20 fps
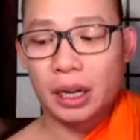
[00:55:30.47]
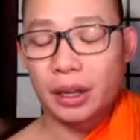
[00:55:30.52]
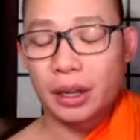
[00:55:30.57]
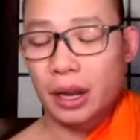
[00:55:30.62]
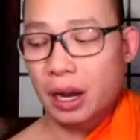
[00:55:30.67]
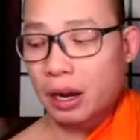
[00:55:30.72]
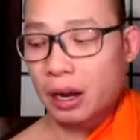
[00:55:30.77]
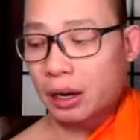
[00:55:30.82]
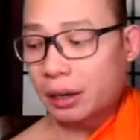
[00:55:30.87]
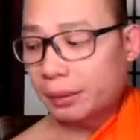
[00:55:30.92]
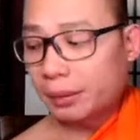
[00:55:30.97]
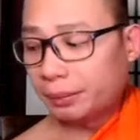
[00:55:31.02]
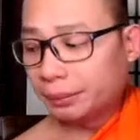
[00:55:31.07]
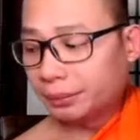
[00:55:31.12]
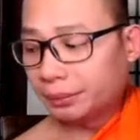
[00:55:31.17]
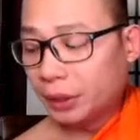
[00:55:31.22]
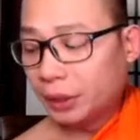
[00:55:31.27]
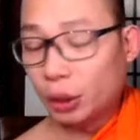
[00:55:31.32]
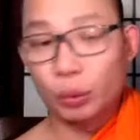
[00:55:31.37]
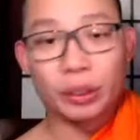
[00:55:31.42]

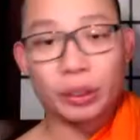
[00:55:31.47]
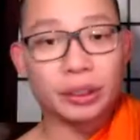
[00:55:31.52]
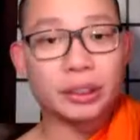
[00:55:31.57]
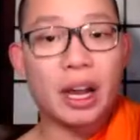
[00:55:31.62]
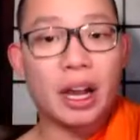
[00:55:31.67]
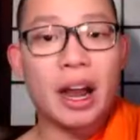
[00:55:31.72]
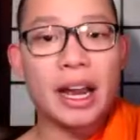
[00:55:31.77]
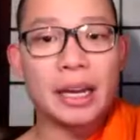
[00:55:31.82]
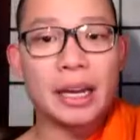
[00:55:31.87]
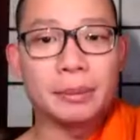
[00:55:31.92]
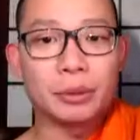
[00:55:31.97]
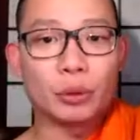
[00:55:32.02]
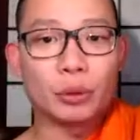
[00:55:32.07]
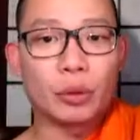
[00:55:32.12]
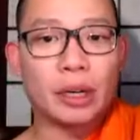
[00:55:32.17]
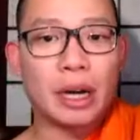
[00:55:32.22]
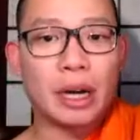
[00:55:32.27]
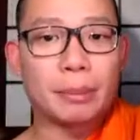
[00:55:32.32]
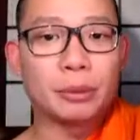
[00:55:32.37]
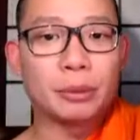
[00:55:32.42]
There were times
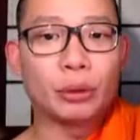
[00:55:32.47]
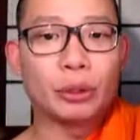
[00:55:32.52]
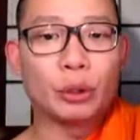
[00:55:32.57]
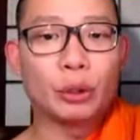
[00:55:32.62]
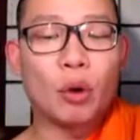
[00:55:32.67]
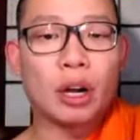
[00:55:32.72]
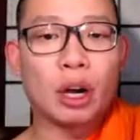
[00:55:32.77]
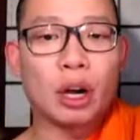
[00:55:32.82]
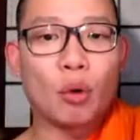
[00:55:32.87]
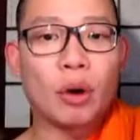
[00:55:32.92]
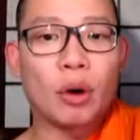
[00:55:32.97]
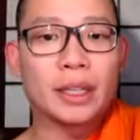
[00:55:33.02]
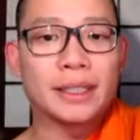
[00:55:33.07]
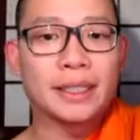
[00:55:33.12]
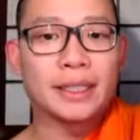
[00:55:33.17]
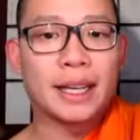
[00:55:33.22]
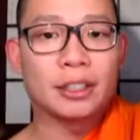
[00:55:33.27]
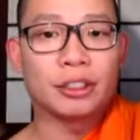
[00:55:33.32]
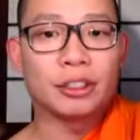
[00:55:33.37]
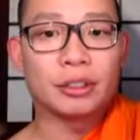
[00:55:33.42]
where I'm doing one-on-one
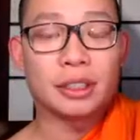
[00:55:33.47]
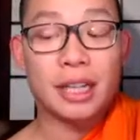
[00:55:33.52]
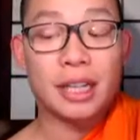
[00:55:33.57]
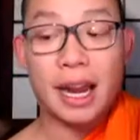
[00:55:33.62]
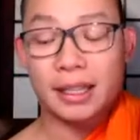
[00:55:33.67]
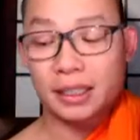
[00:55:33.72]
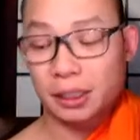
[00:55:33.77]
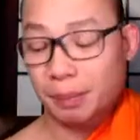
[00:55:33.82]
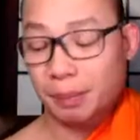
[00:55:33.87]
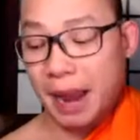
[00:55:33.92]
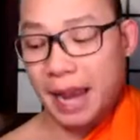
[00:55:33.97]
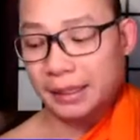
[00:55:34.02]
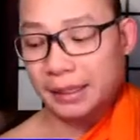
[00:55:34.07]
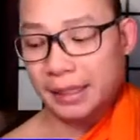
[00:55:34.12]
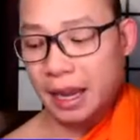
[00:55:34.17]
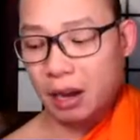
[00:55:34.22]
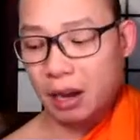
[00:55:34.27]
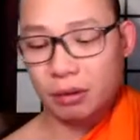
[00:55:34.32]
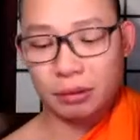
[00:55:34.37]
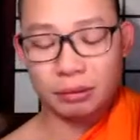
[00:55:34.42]
sessions and I just
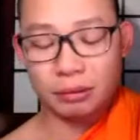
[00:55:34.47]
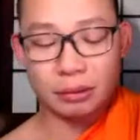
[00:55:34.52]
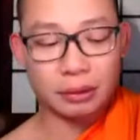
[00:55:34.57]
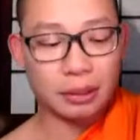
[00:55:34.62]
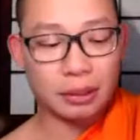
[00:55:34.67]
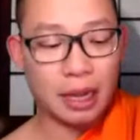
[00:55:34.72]
pass out.